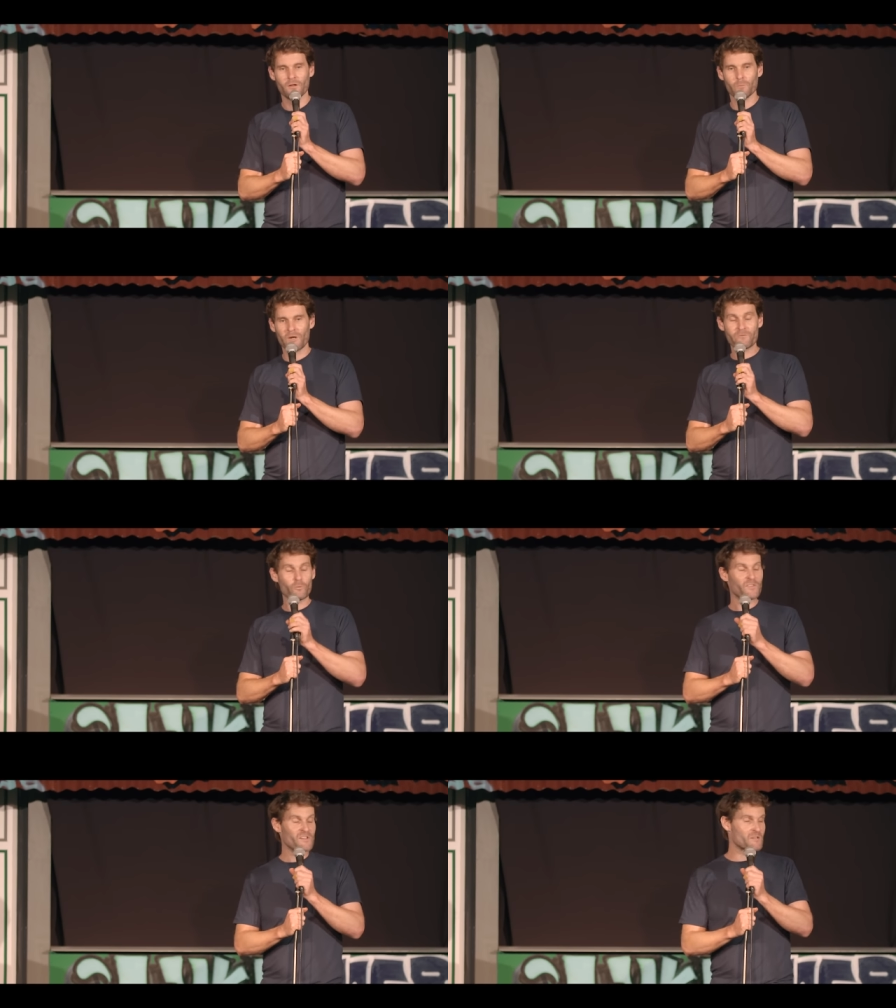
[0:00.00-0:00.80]
But
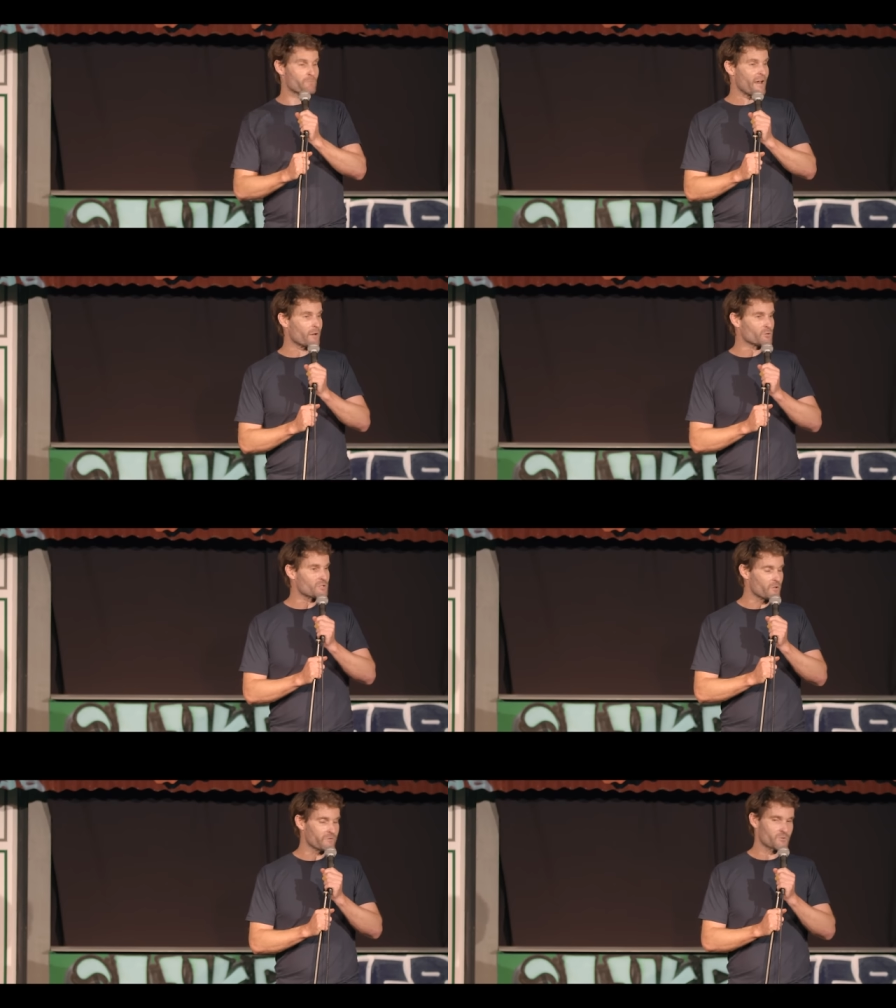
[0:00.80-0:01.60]
even with his impeccable
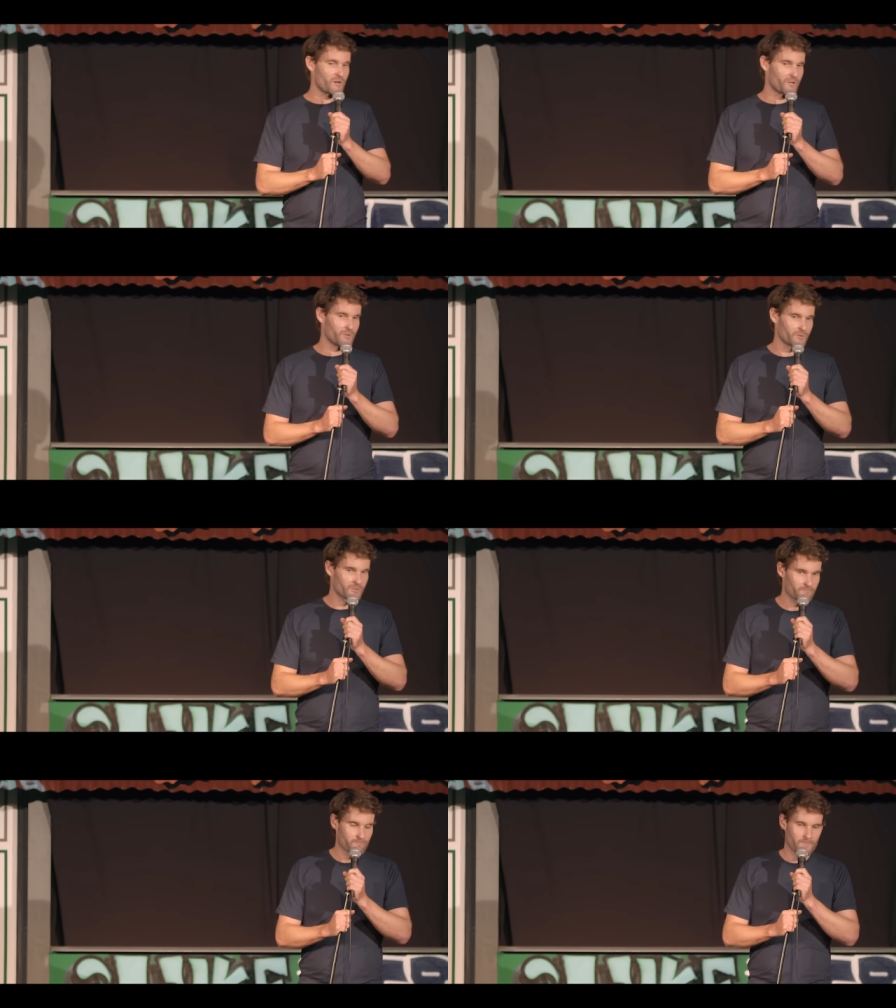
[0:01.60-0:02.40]
service record